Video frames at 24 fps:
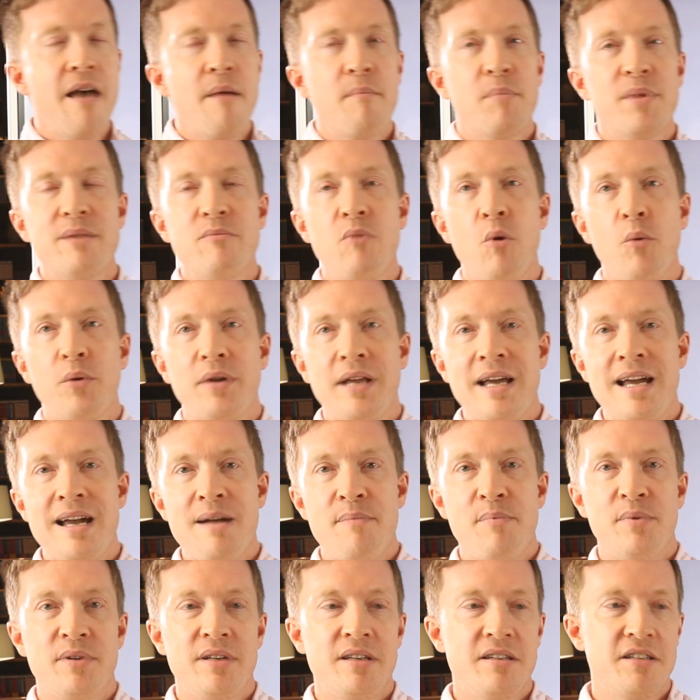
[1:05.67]
But then what would
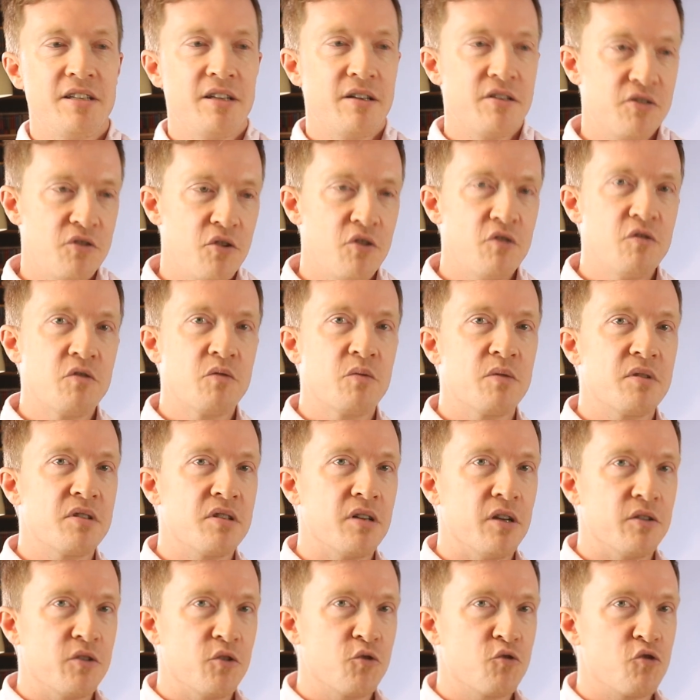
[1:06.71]
happen is, you know, students would
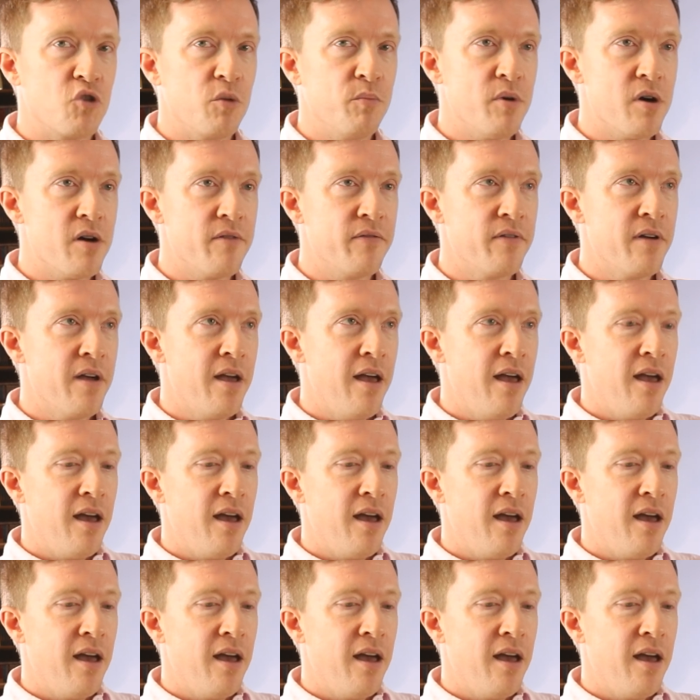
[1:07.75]
start to drop off.